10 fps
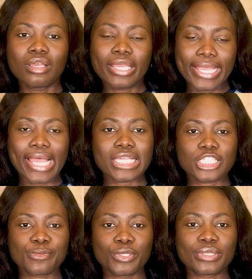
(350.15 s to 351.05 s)
It has
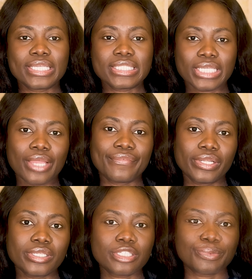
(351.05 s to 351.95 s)
to be authentic and
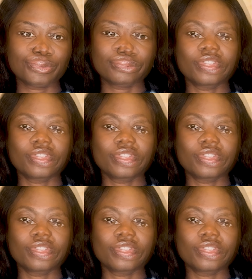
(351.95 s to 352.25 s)
relatable.